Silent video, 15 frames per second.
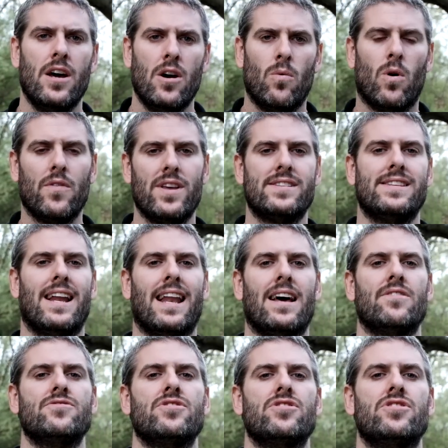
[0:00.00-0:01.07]
What this then
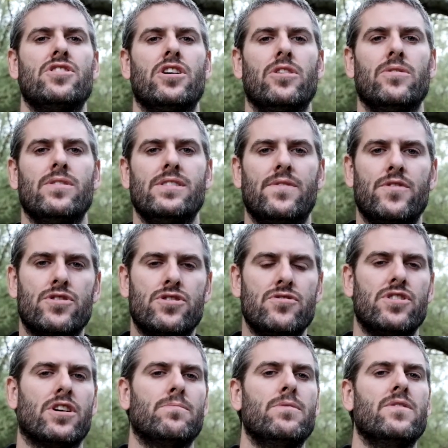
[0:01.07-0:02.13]
allows you to do is if you're
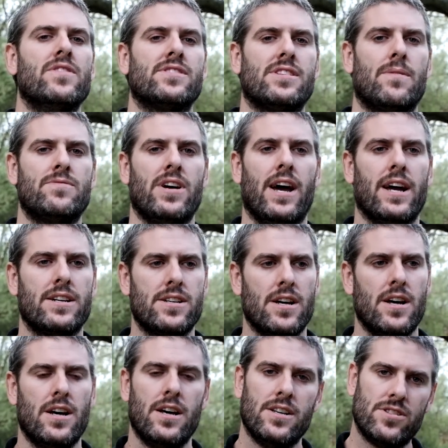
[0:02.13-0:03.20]
shooting a moving subject,
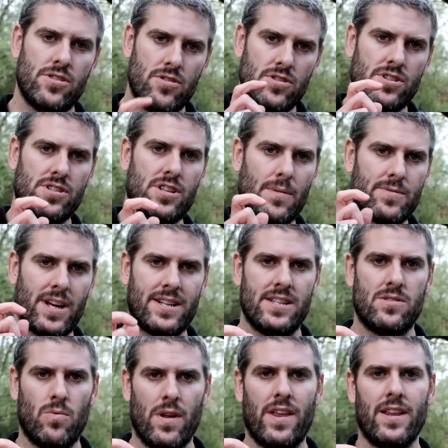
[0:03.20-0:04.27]
as soon as the subject
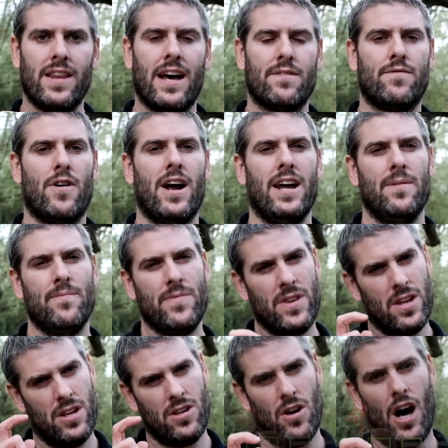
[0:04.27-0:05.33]
is within that frame,
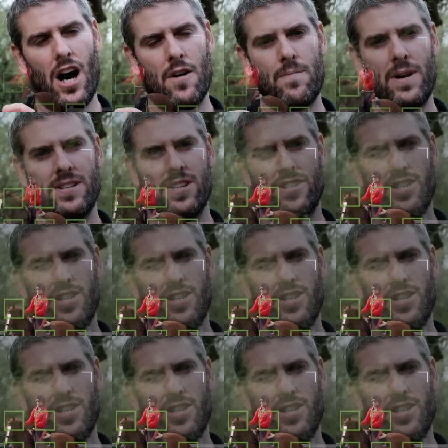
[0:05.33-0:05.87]
you half press the